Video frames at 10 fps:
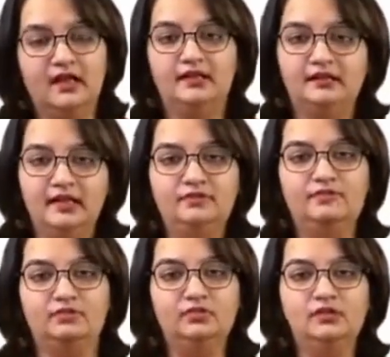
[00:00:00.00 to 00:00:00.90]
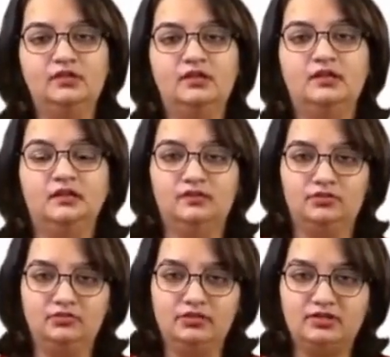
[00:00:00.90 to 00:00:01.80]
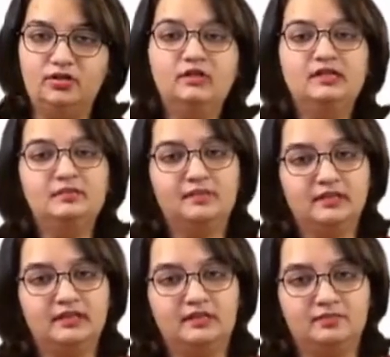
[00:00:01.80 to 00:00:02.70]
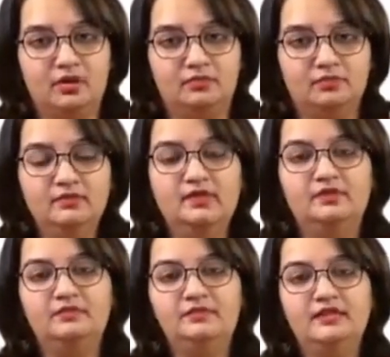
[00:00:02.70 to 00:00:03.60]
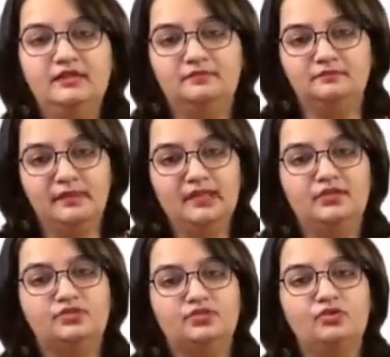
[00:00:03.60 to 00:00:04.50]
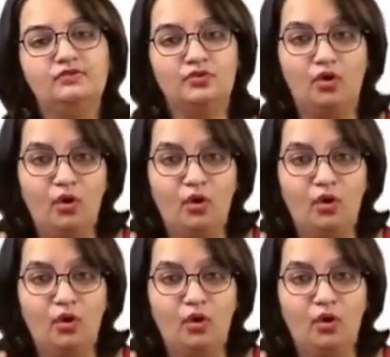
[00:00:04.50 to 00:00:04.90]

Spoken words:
And therefore, to resolve this particular problem, we will make use of